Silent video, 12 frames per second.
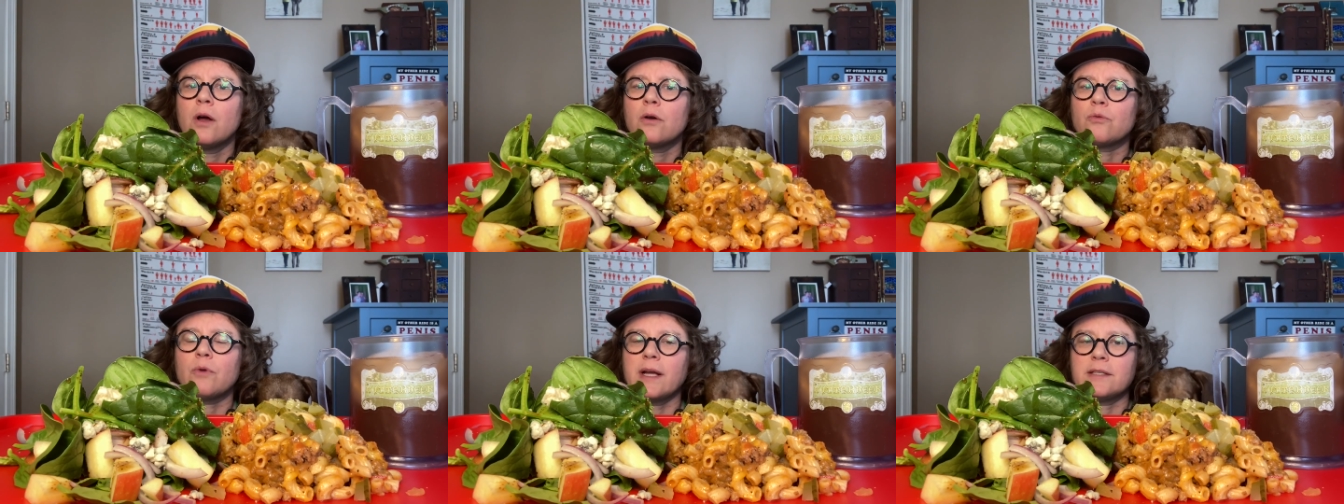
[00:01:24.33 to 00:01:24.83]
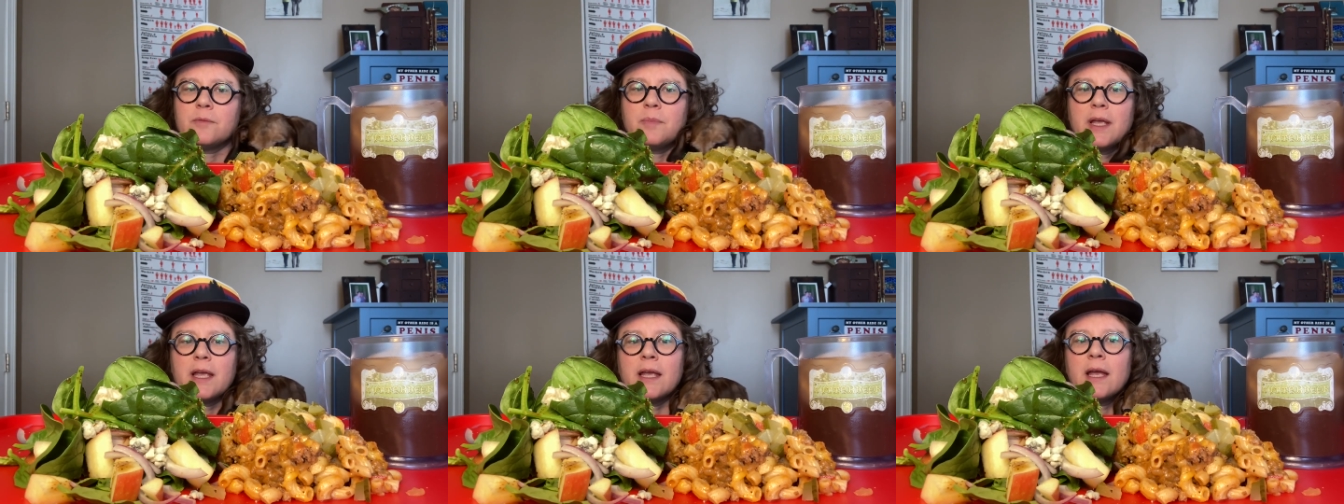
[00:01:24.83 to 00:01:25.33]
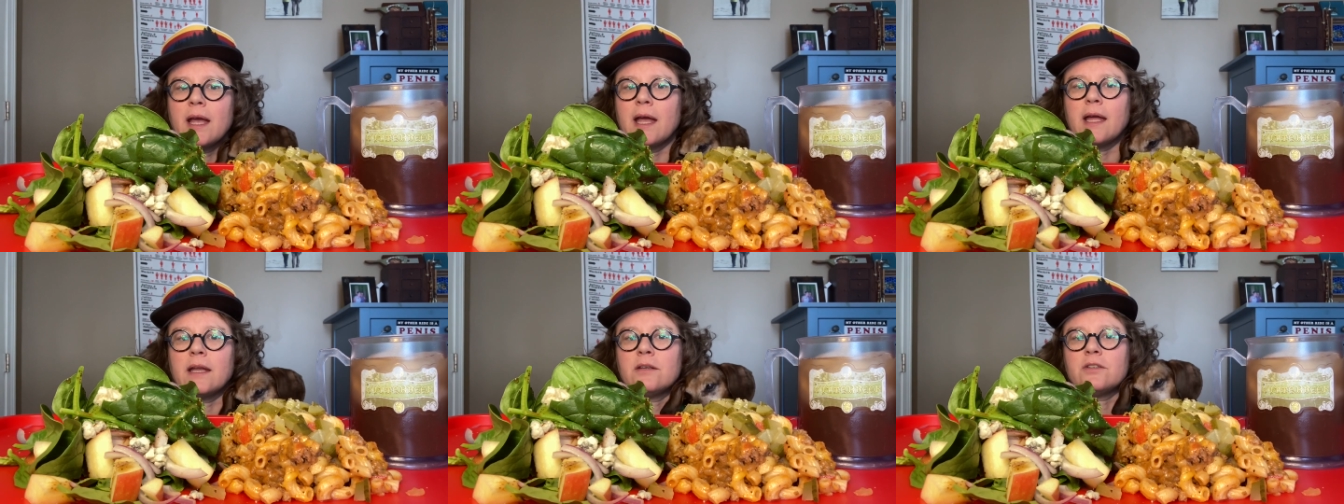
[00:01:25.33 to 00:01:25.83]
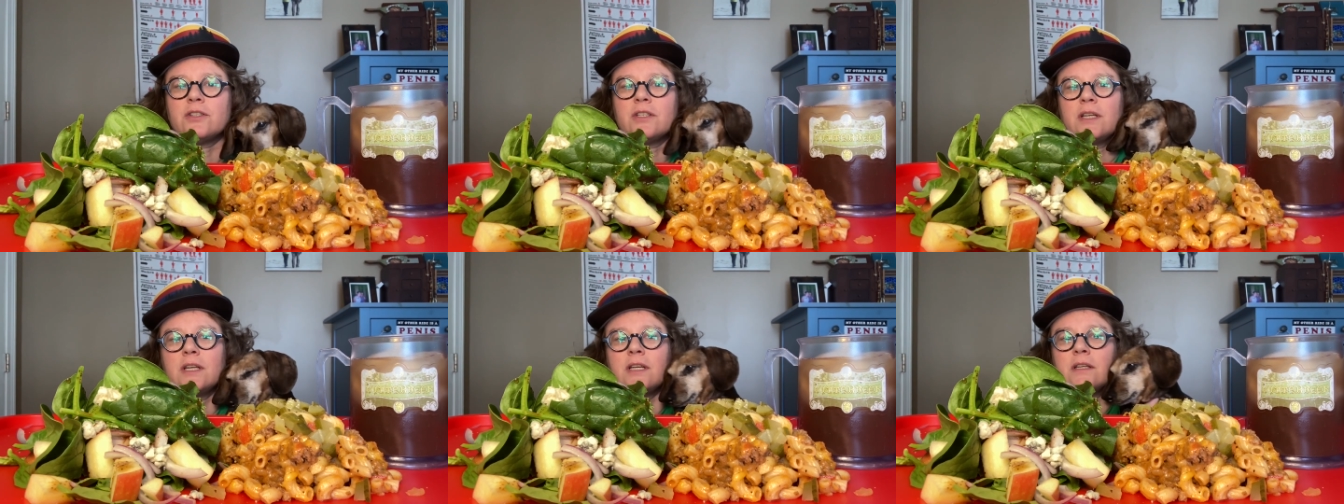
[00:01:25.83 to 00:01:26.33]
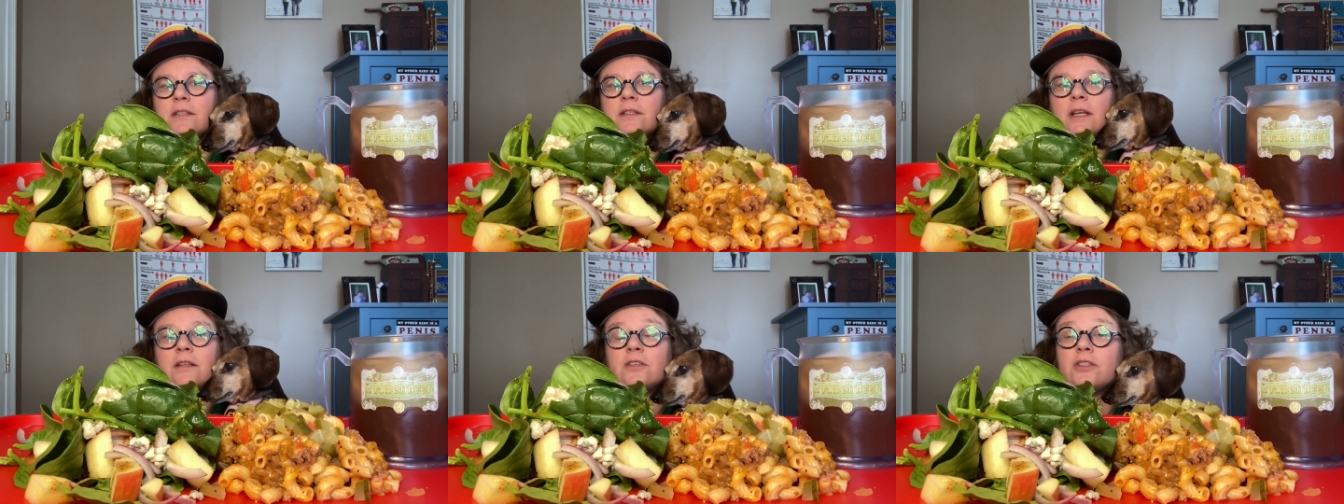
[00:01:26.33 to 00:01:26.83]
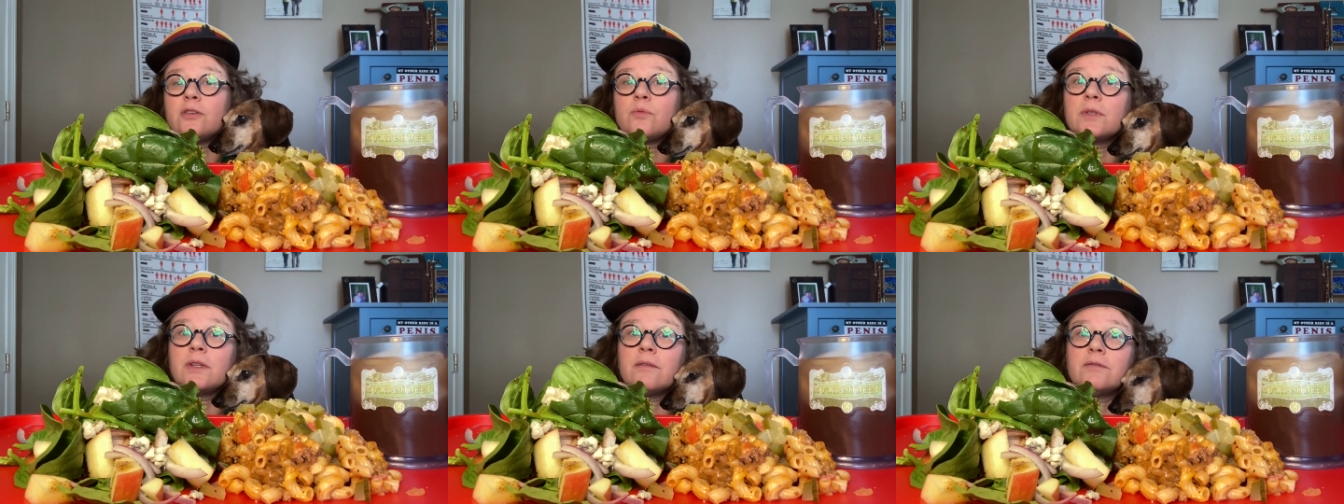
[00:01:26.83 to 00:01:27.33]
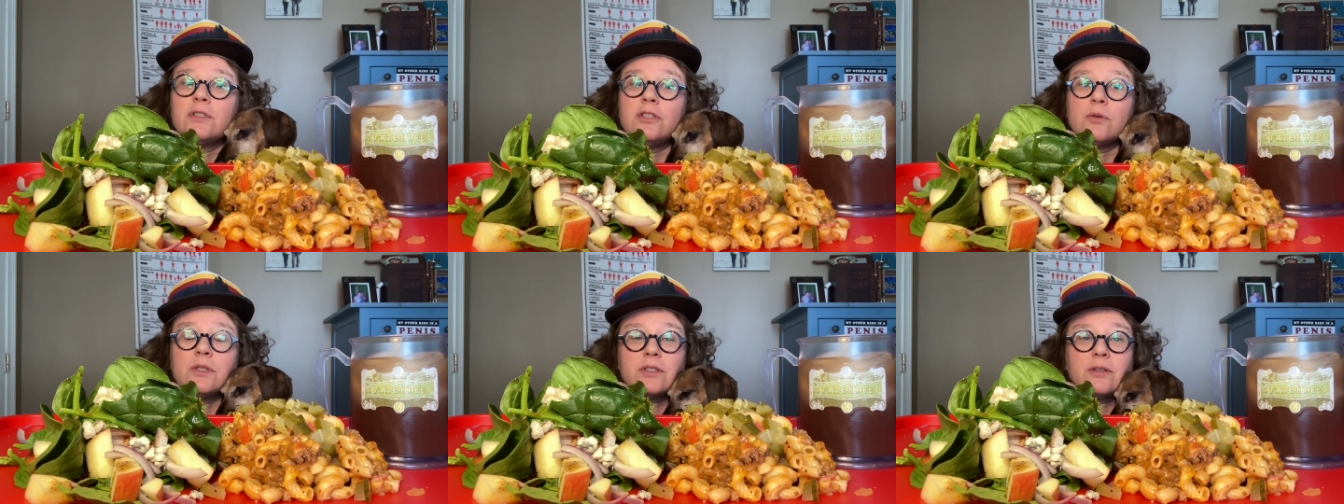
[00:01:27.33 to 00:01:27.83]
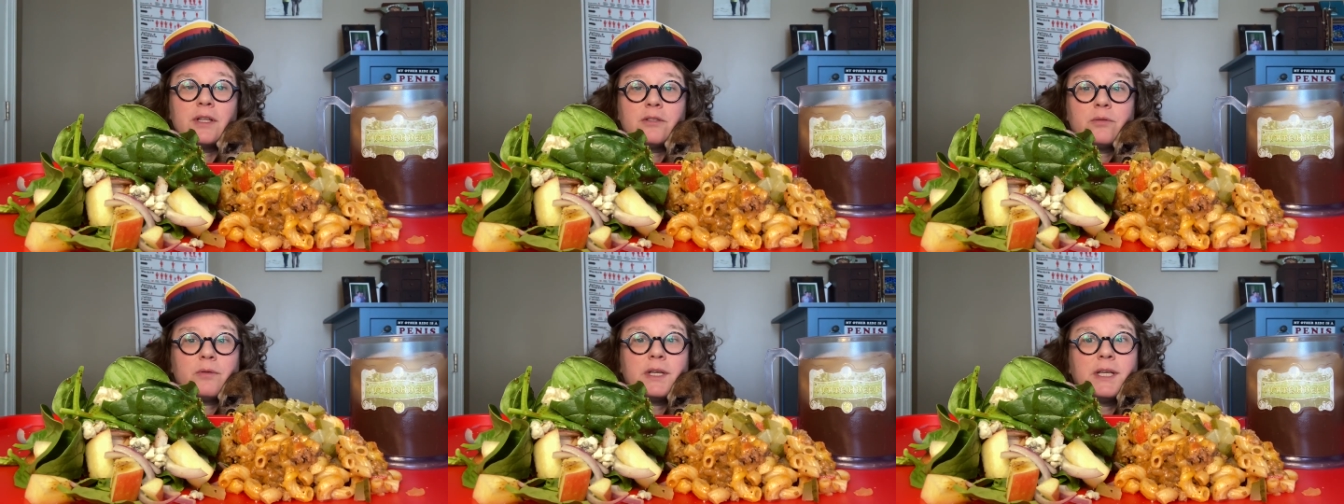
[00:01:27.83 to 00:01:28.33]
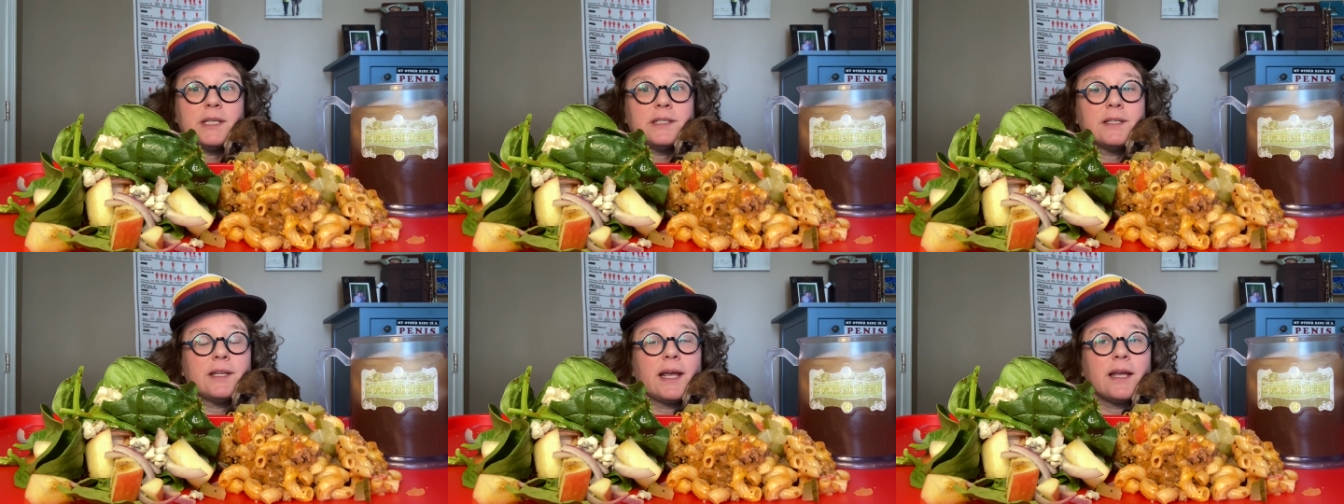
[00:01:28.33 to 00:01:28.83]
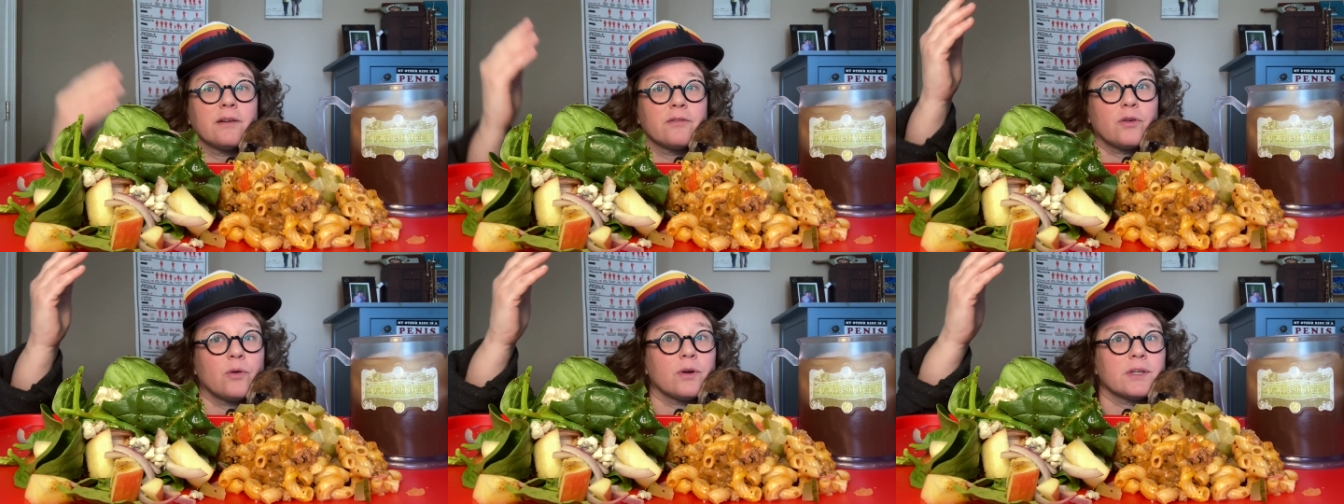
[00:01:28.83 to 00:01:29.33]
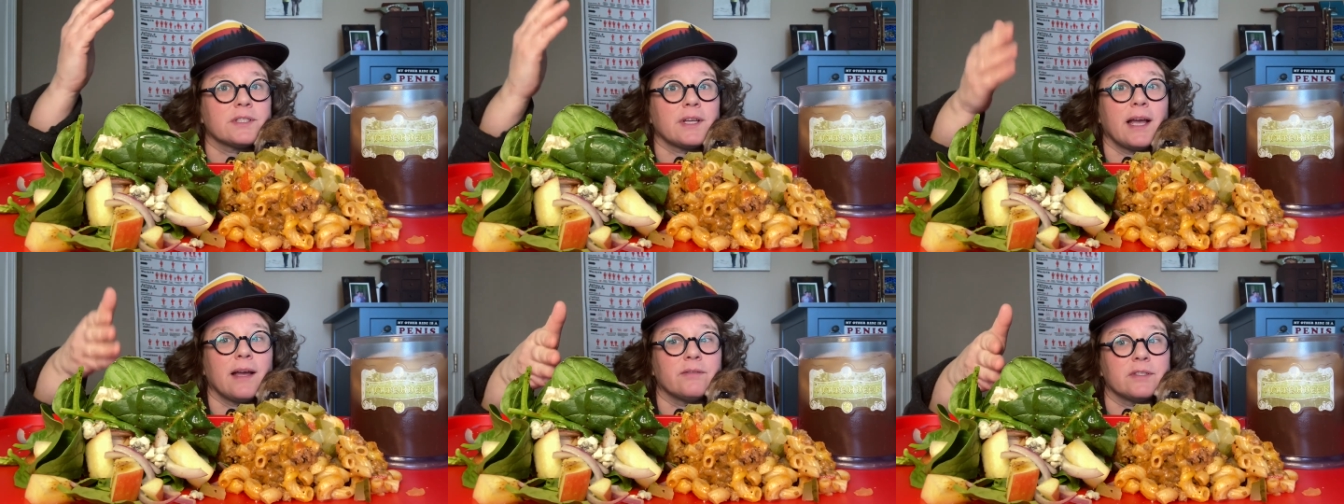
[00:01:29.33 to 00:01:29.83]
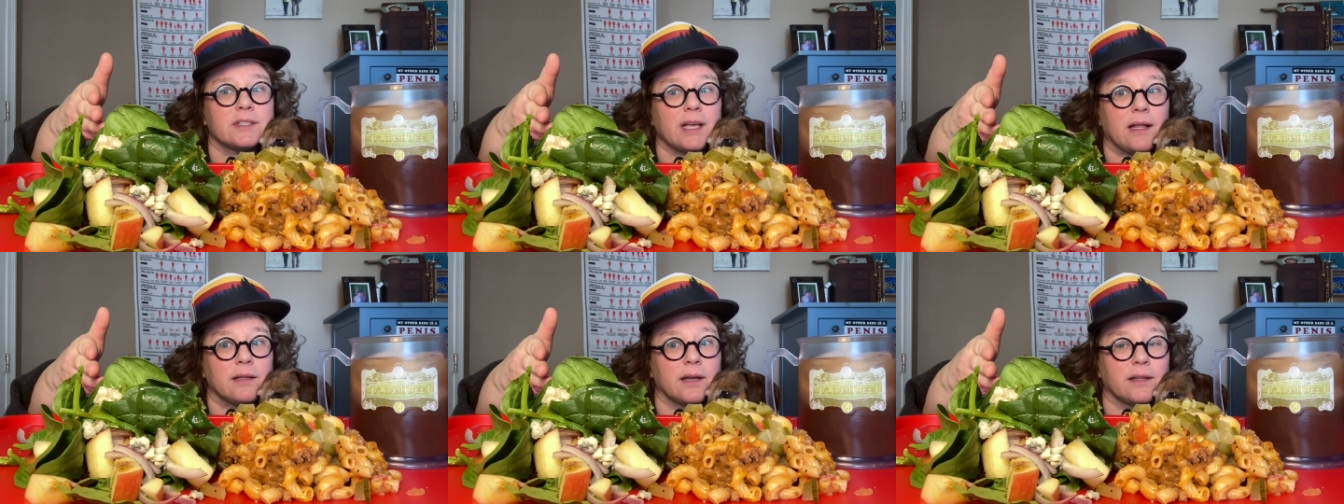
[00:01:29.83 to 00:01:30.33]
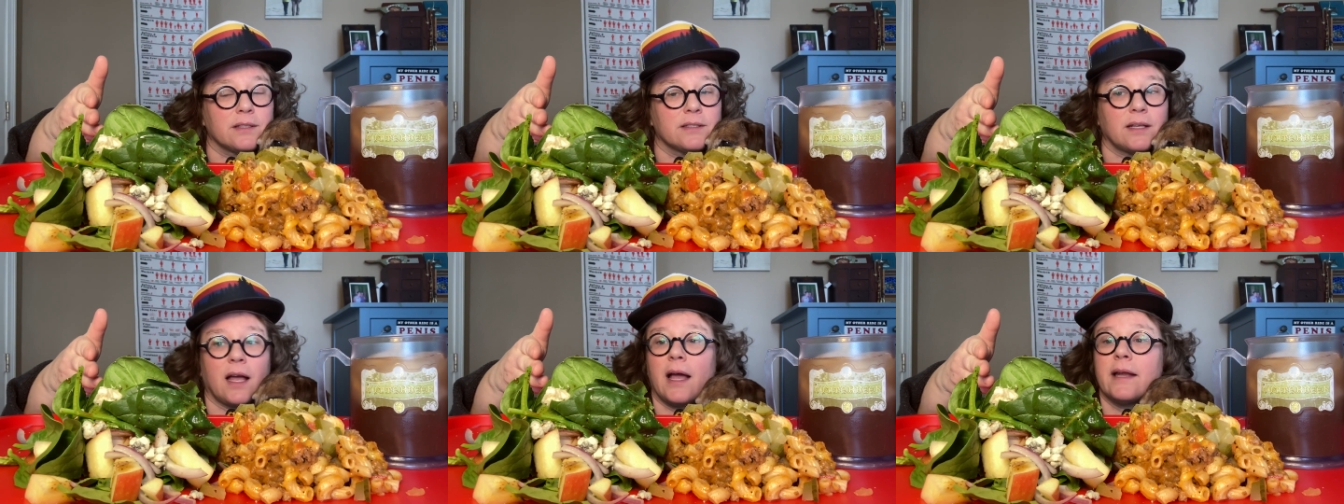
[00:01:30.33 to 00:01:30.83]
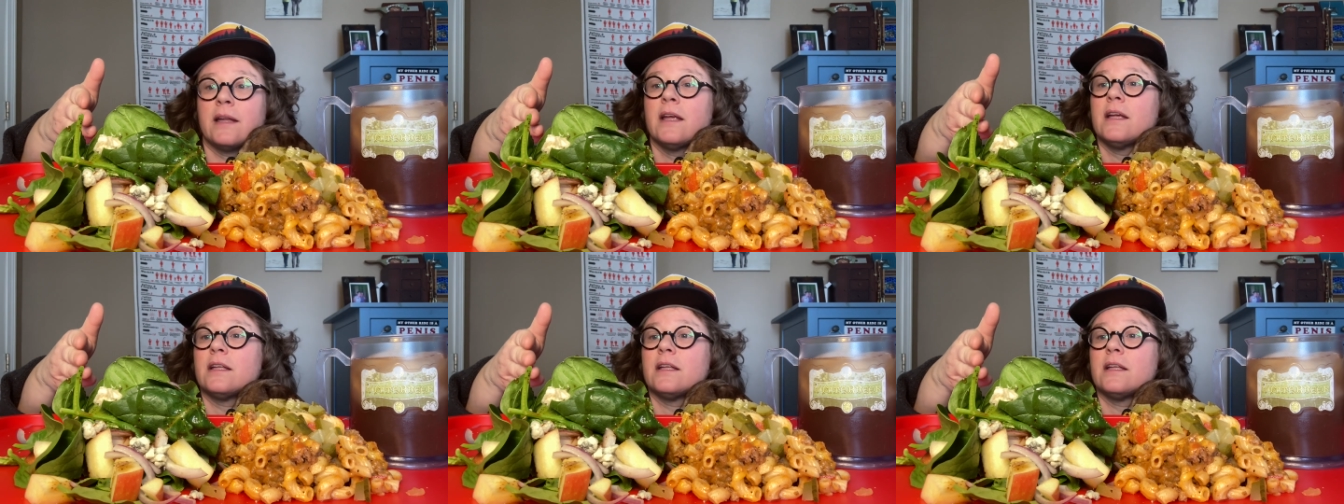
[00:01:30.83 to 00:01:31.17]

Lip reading: recipe, and she said that she would love to do it, so that's what we're eating today. And of course I have a salad on the side.